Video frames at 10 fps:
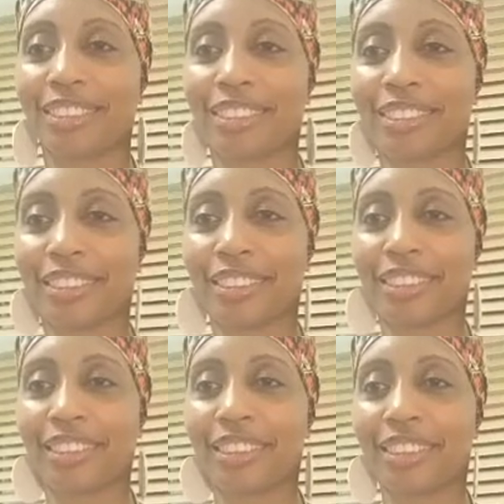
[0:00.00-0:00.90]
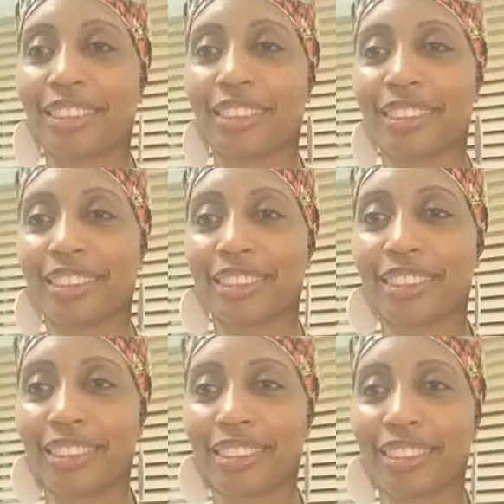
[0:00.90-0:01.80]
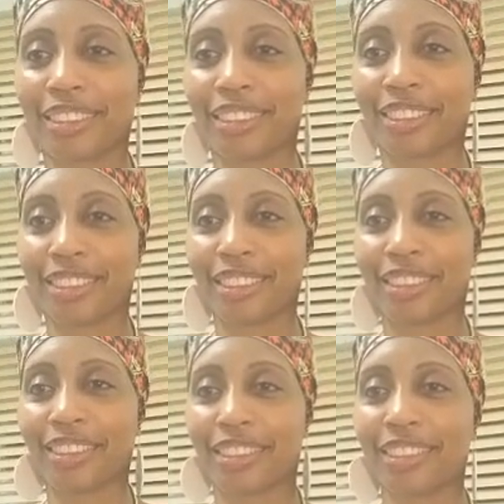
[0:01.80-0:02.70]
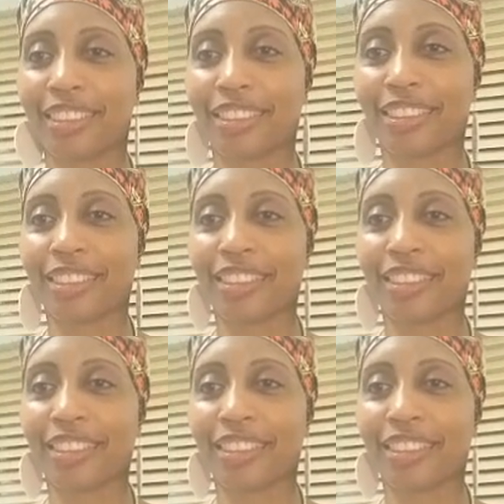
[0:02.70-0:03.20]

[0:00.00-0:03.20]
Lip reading: (silent)